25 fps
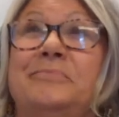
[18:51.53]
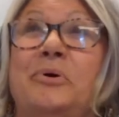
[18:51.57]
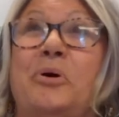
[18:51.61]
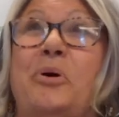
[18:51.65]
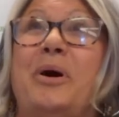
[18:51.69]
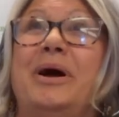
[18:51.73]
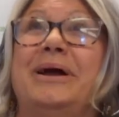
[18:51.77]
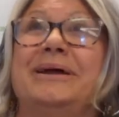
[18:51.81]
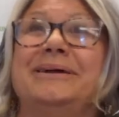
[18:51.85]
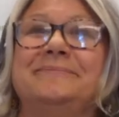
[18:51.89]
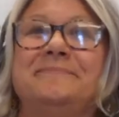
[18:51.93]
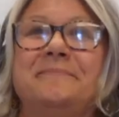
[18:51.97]

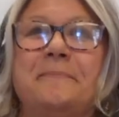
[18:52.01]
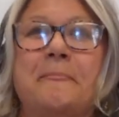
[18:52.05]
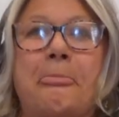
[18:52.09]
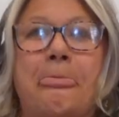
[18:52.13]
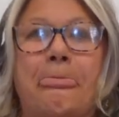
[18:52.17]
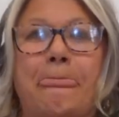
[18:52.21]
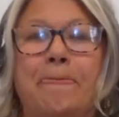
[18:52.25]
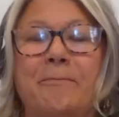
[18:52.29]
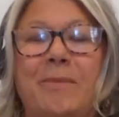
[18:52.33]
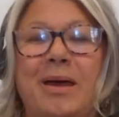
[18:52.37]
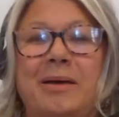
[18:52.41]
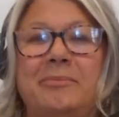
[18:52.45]
Boy,
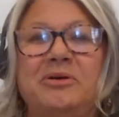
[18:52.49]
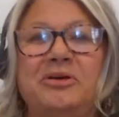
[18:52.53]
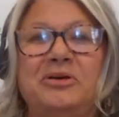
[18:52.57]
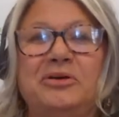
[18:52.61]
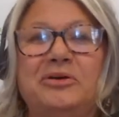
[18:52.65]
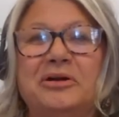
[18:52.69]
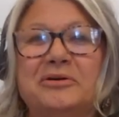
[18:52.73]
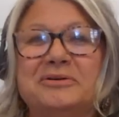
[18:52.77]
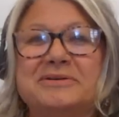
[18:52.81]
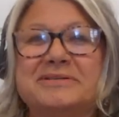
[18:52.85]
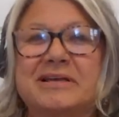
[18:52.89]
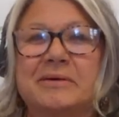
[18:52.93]
maybe
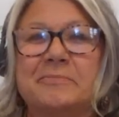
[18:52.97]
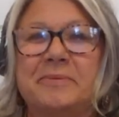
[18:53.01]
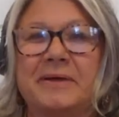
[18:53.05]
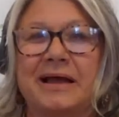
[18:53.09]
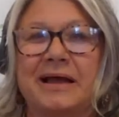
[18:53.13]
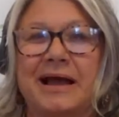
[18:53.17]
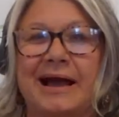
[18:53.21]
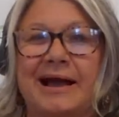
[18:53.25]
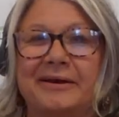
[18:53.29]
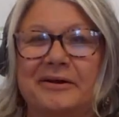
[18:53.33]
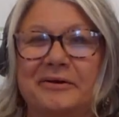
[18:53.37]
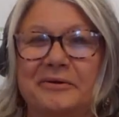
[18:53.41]
you know
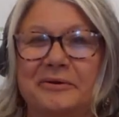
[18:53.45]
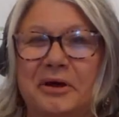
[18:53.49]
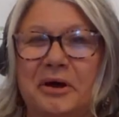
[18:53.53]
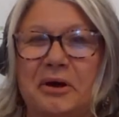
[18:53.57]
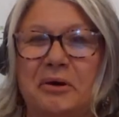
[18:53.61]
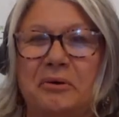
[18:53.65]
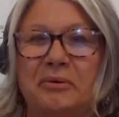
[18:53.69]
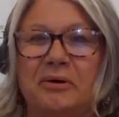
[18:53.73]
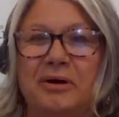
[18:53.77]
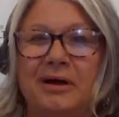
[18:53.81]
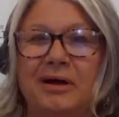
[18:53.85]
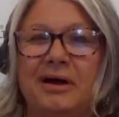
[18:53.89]
something I don't
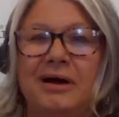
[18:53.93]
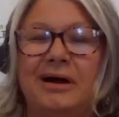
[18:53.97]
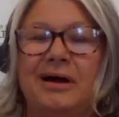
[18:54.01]
know.